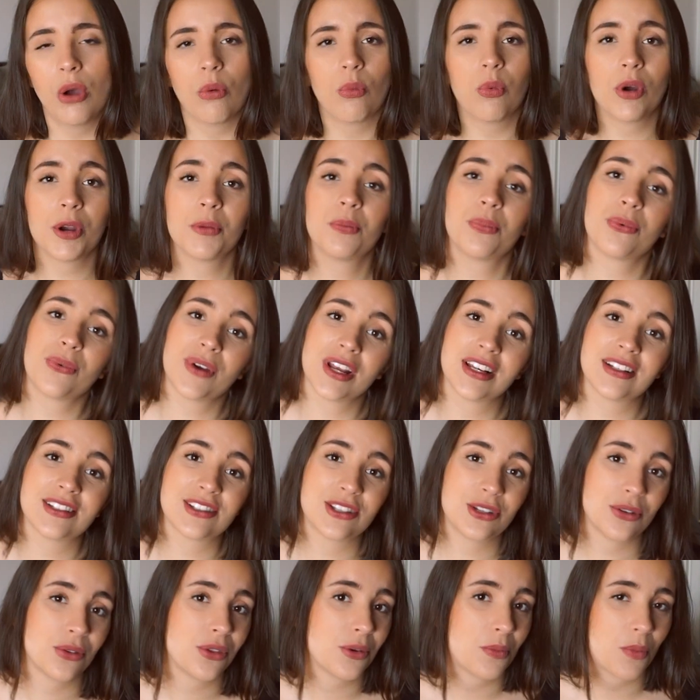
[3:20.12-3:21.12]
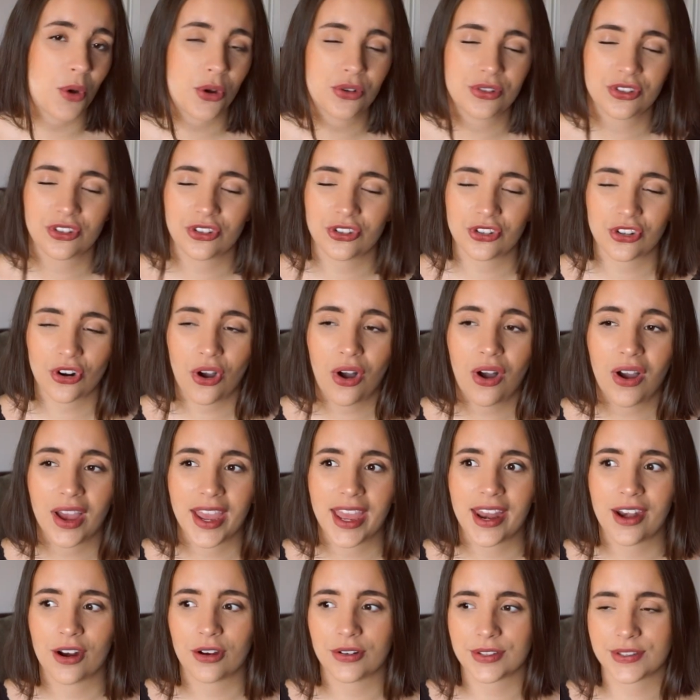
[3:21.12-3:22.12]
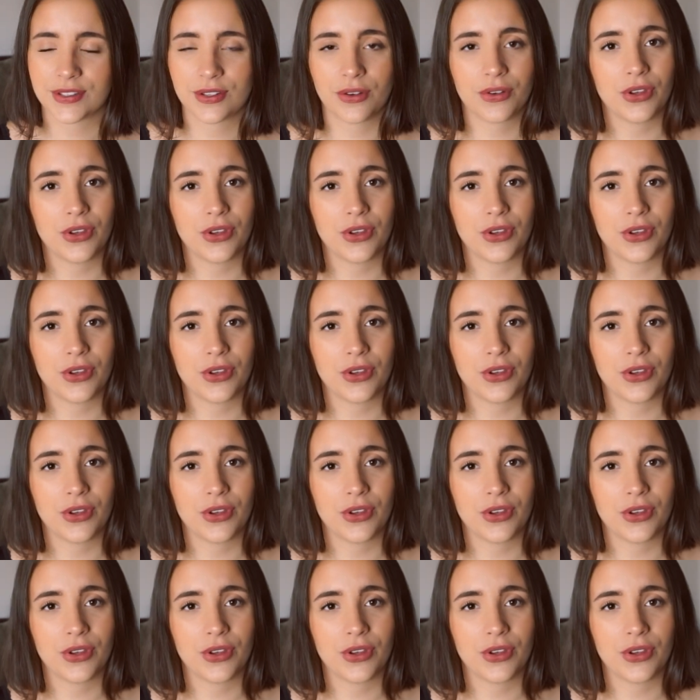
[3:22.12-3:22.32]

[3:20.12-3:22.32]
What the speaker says: what brings you the most joy, and also,